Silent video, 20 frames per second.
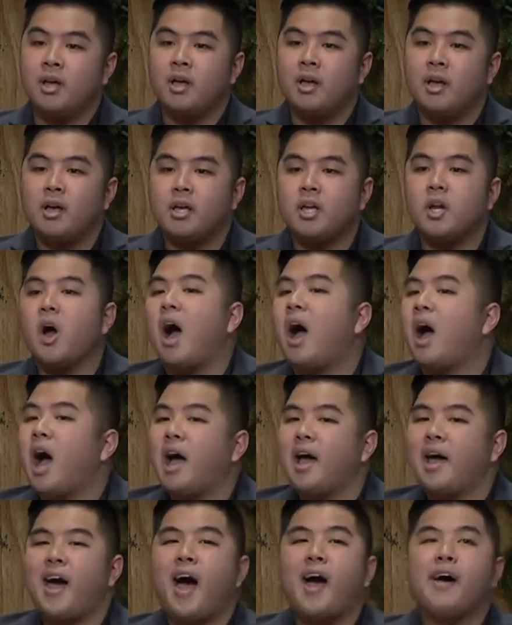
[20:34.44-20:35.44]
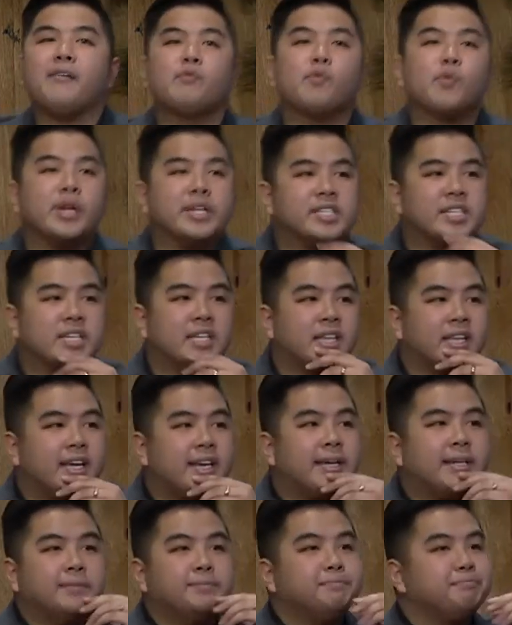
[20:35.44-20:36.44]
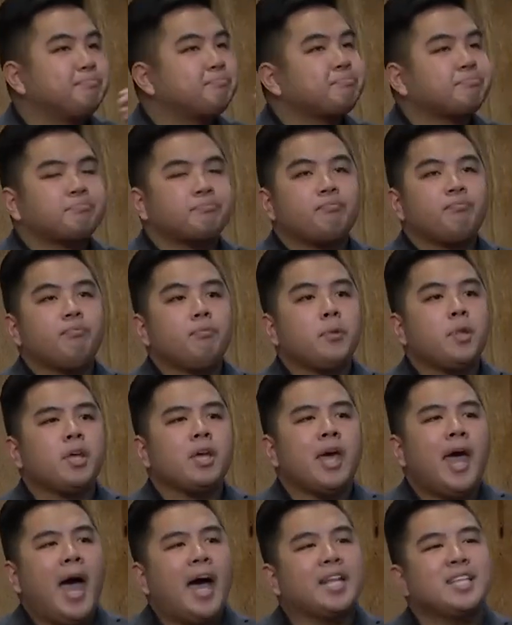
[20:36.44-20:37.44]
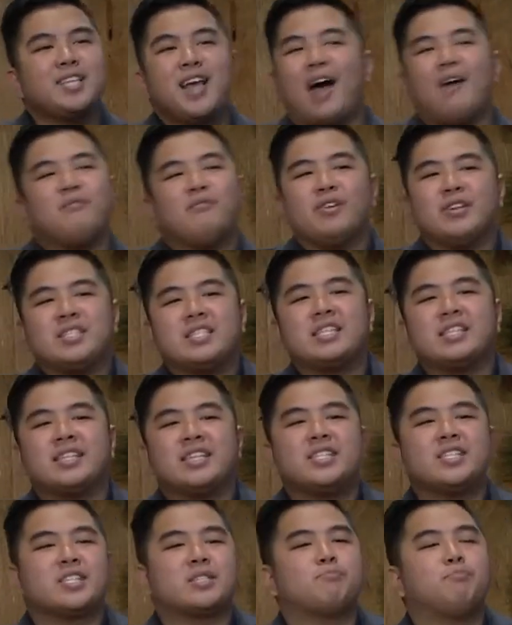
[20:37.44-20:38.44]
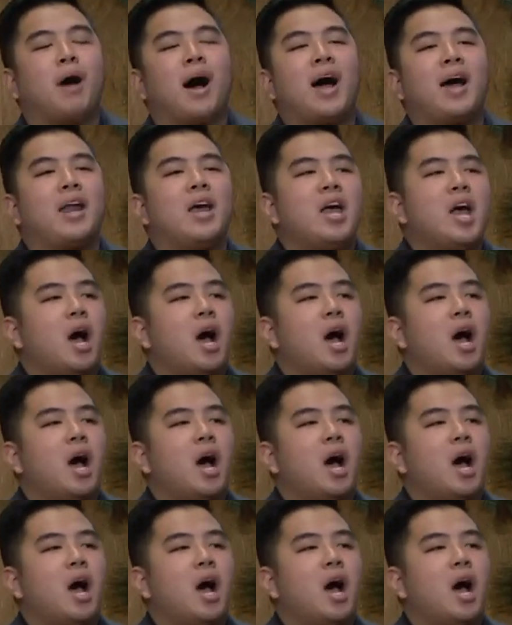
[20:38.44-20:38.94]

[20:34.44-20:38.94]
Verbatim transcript: You know, I, I've recently had, I've recently just bought a